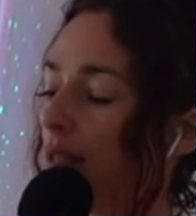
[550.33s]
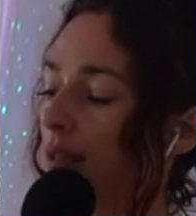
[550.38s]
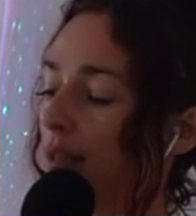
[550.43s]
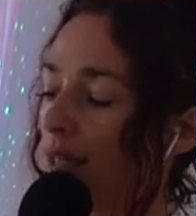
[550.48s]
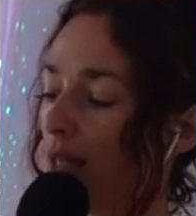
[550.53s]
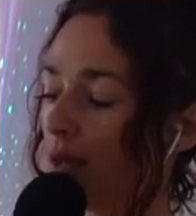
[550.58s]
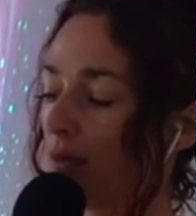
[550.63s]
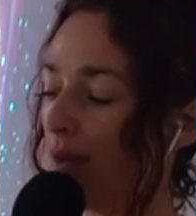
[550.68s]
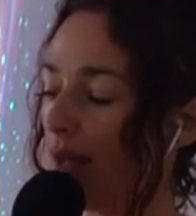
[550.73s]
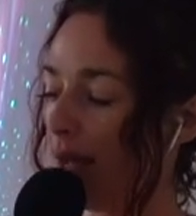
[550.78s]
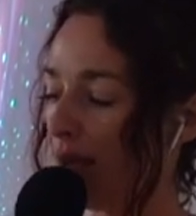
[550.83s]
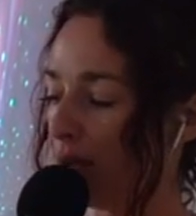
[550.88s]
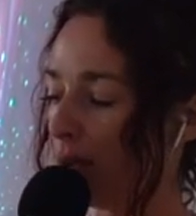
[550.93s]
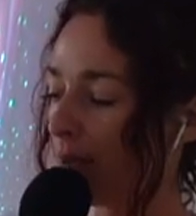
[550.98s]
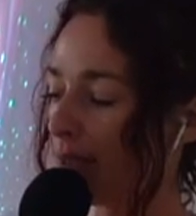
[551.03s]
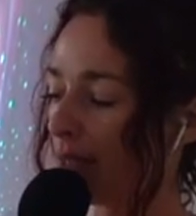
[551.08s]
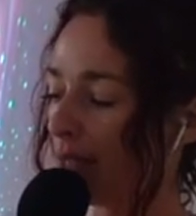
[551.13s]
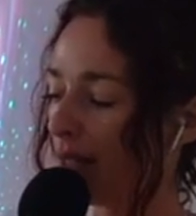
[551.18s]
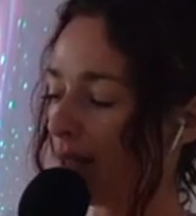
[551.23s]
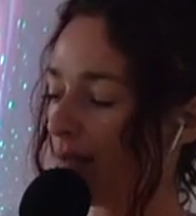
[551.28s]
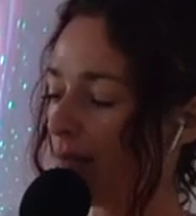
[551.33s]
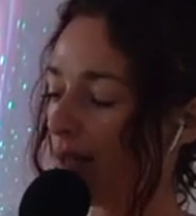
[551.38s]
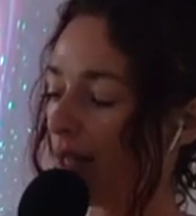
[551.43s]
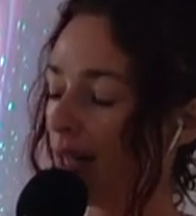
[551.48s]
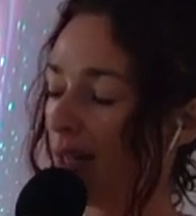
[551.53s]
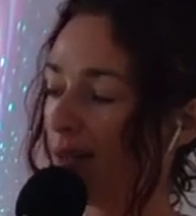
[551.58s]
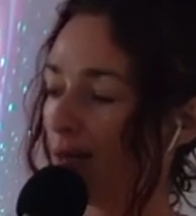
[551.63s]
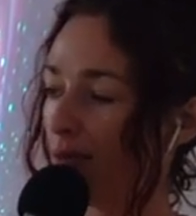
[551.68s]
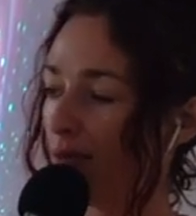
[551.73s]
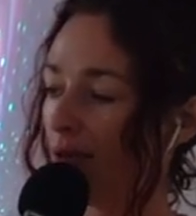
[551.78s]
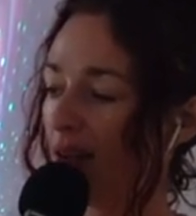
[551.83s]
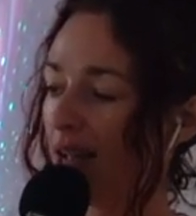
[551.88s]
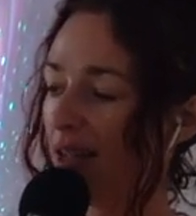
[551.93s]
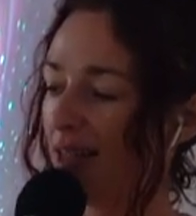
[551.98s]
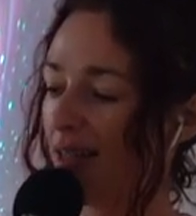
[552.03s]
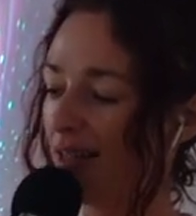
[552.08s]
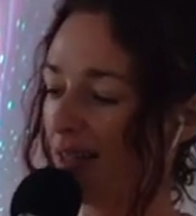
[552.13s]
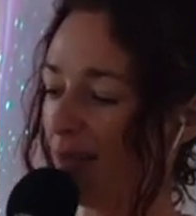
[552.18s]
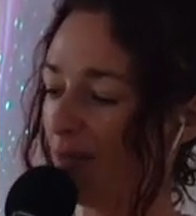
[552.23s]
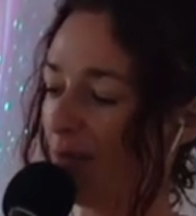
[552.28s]
self-help stuff that I have
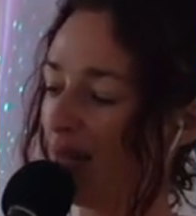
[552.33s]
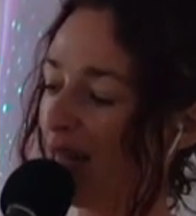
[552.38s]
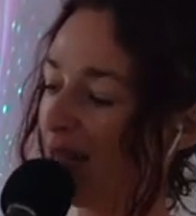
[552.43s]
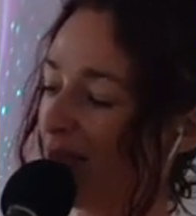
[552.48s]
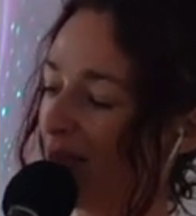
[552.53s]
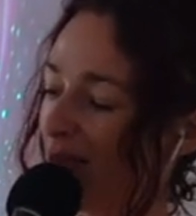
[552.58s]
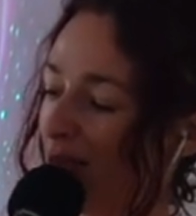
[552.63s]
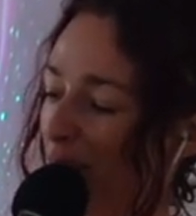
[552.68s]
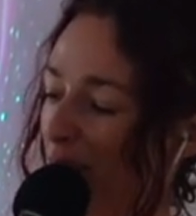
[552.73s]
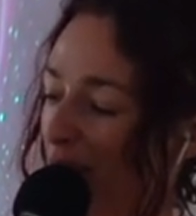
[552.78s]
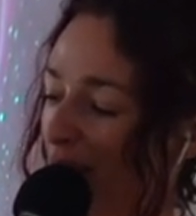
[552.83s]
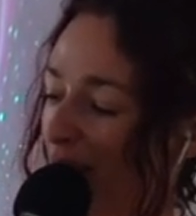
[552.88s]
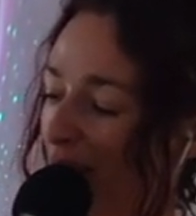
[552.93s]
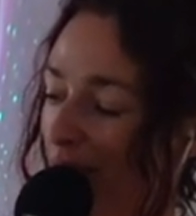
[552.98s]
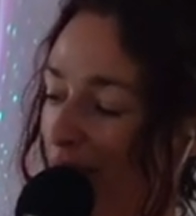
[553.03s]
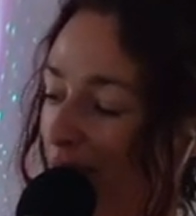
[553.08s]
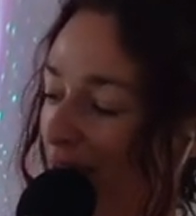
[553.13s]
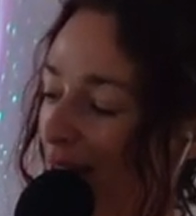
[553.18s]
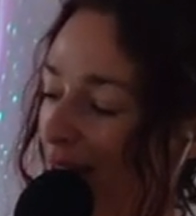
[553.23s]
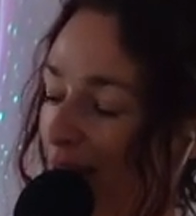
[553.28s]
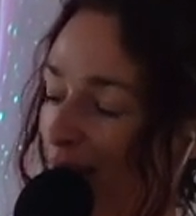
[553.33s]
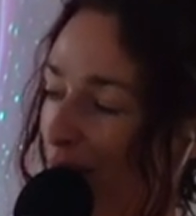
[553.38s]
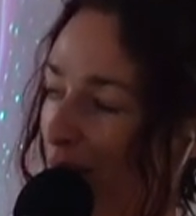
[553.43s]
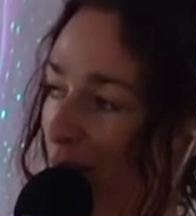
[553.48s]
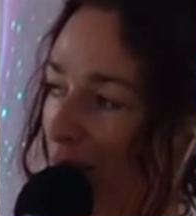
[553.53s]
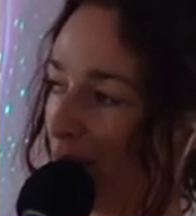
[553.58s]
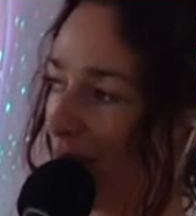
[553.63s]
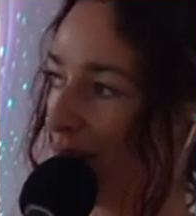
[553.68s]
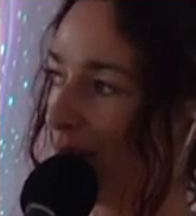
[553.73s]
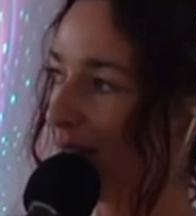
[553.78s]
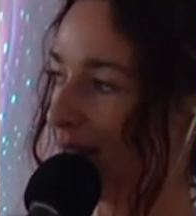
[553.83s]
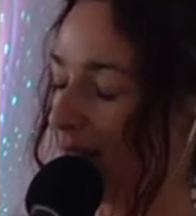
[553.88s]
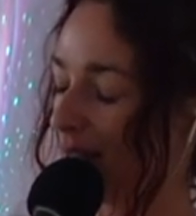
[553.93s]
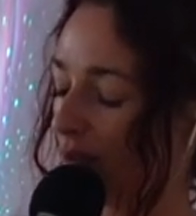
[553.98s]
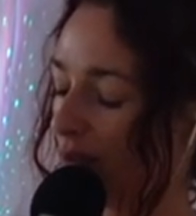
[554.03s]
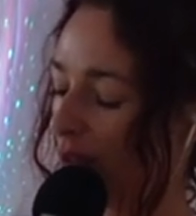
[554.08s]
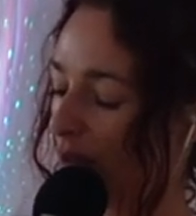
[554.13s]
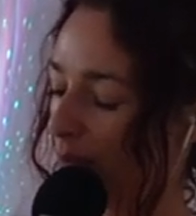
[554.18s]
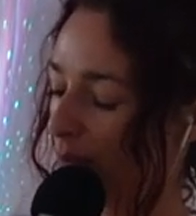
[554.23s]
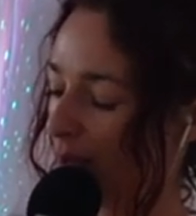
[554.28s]
read, and many of the books, I've read almost every
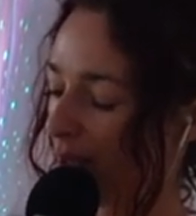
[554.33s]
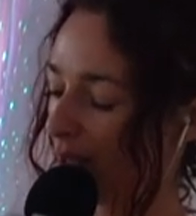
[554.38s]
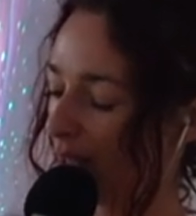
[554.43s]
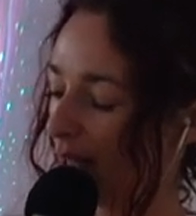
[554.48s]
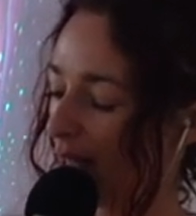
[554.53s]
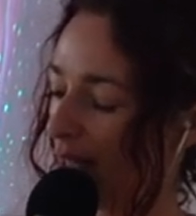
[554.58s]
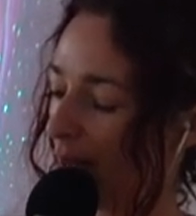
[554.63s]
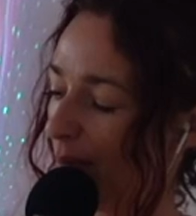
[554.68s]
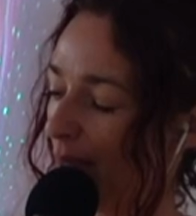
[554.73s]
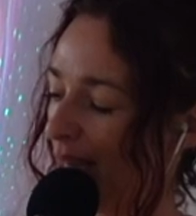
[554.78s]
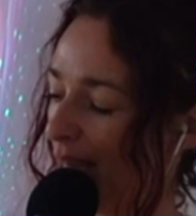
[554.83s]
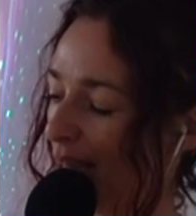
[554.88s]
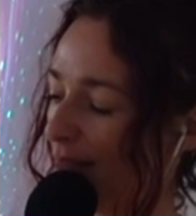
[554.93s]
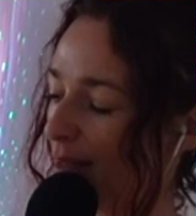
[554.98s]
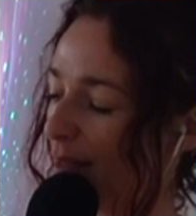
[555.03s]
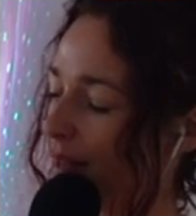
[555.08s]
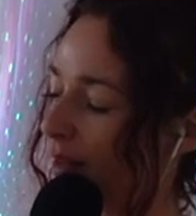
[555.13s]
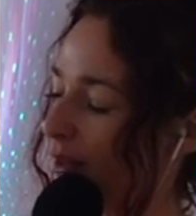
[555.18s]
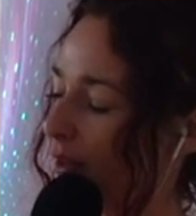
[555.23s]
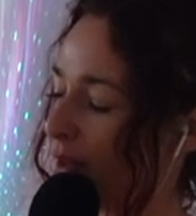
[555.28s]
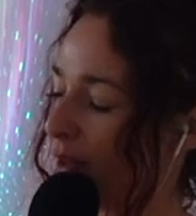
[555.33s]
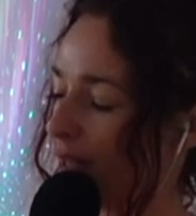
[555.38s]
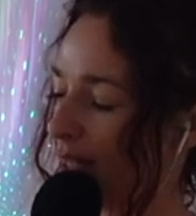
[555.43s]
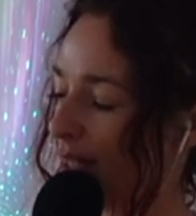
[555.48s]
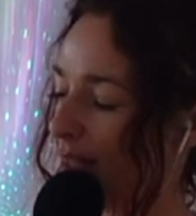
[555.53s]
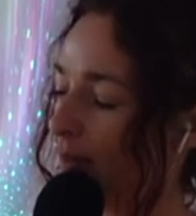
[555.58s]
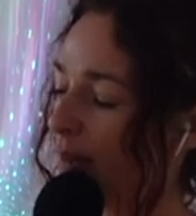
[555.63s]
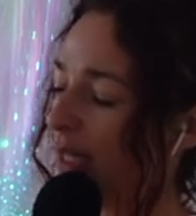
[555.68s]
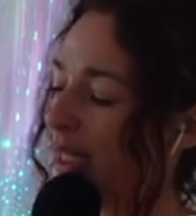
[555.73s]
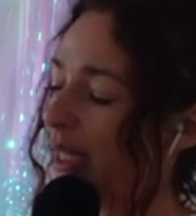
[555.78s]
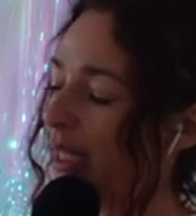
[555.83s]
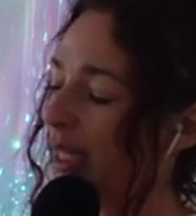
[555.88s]
self-help book I can get my hands on growing up.